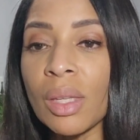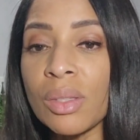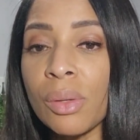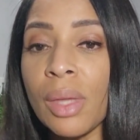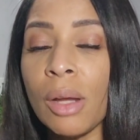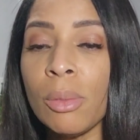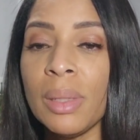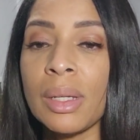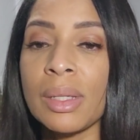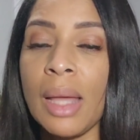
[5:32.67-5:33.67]
So that'll
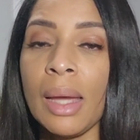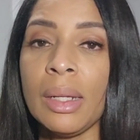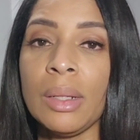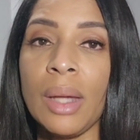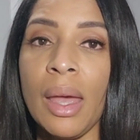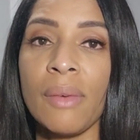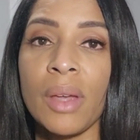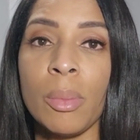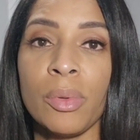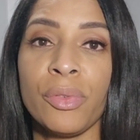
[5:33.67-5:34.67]
be exciting. I have a
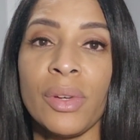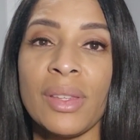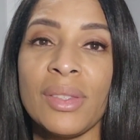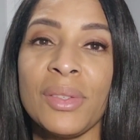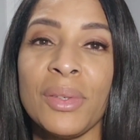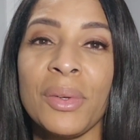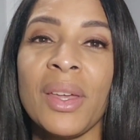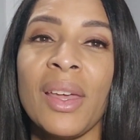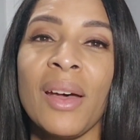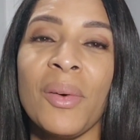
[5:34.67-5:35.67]
couple of friends who
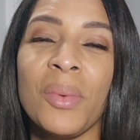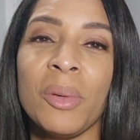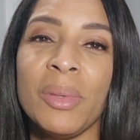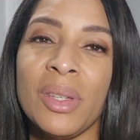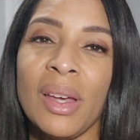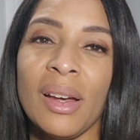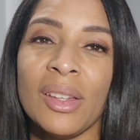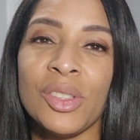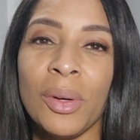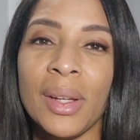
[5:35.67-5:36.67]
will be
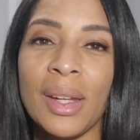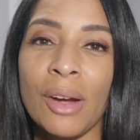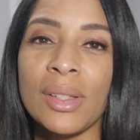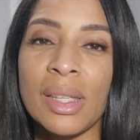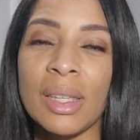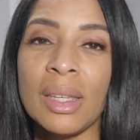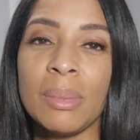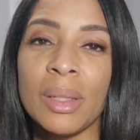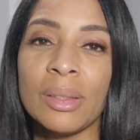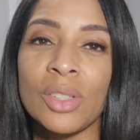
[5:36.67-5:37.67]
joining our
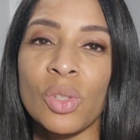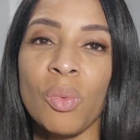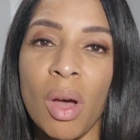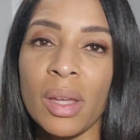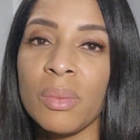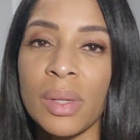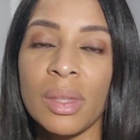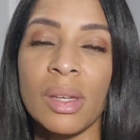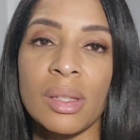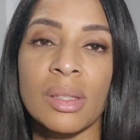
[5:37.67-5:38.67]
team and just walking
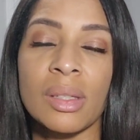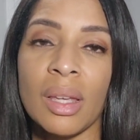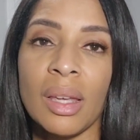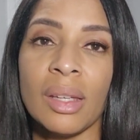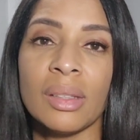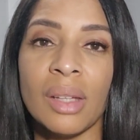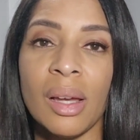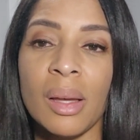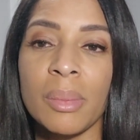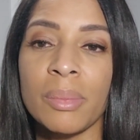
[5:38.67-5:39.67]
with us, and
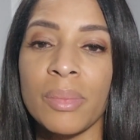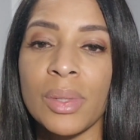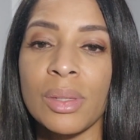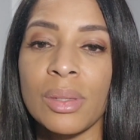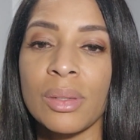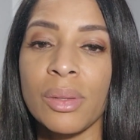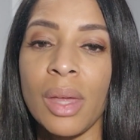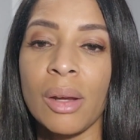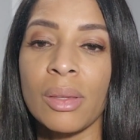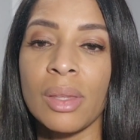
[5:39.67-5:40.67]
so
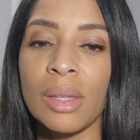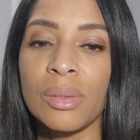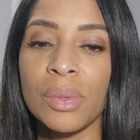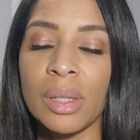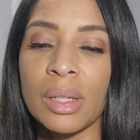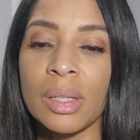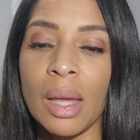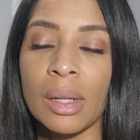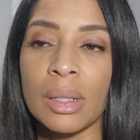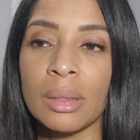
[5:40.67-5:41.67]
that's really
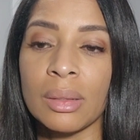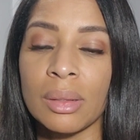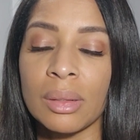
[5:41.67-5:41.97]
exciting